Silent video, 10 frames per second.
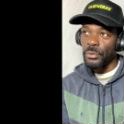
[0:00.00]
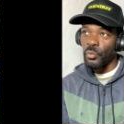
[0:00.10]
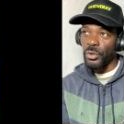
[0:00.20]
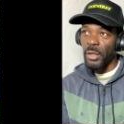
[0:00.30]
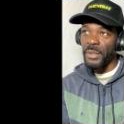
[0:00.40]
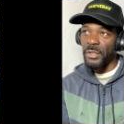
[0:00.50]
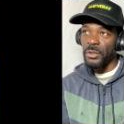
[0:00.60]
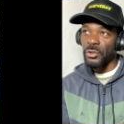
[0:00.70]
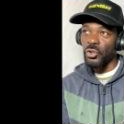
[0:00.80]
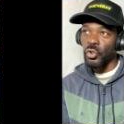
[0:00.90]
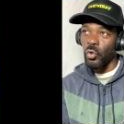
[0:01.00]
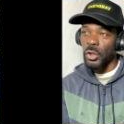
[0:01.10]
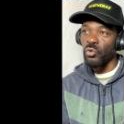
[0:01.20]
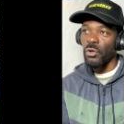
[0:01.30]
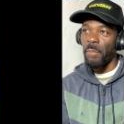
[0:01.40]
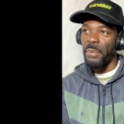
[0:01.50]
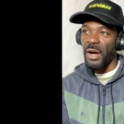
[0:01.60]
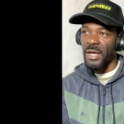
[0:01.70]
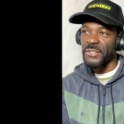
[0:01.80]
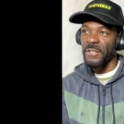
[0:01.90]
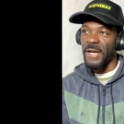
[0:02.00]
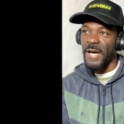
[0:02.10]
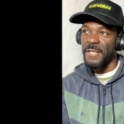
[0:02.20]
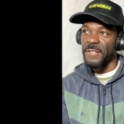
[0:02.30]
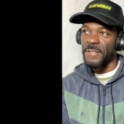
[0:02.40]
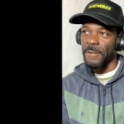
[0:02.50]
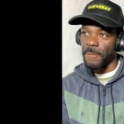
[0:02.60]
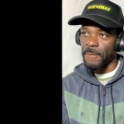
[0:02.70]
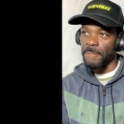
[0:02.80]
would have been the torch would have passed to Garnet Silk.